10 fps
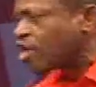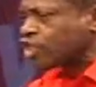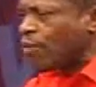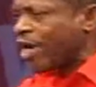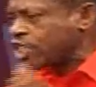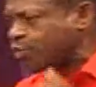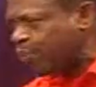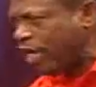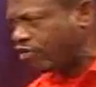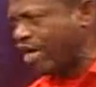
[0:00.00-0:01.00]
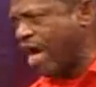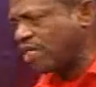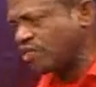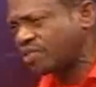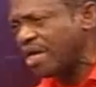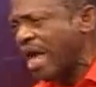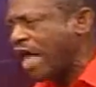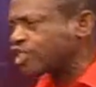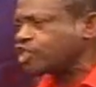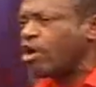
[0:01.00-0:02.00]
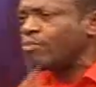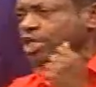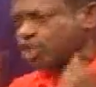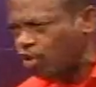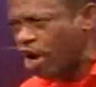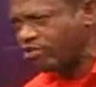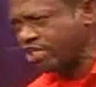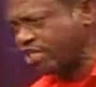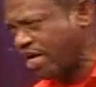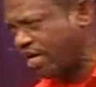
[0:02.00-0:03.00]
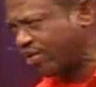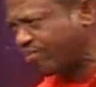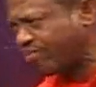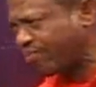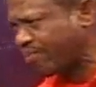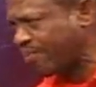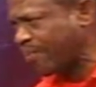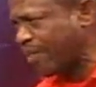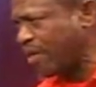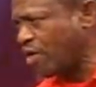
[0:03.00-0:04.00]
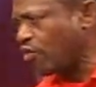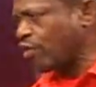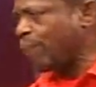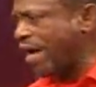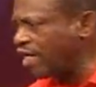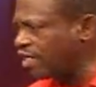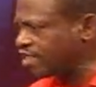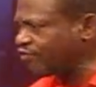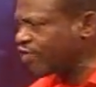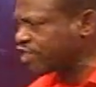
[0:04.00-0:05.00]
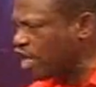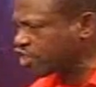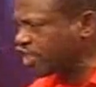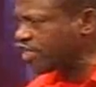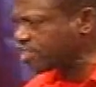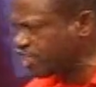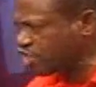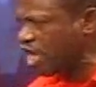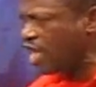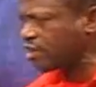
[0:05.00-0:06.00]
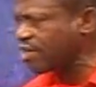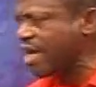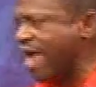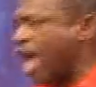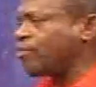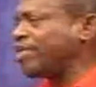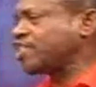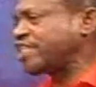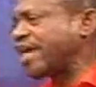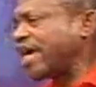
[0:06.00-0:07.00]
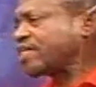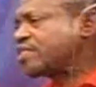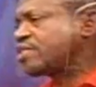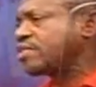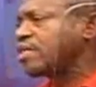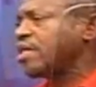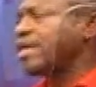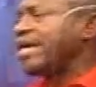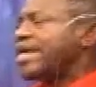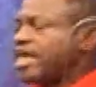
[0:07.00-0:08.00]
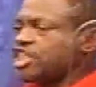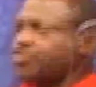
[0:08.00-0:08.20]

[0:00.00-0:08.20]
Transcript: some experience and some maturity. The penalty for such indecision and mistakes is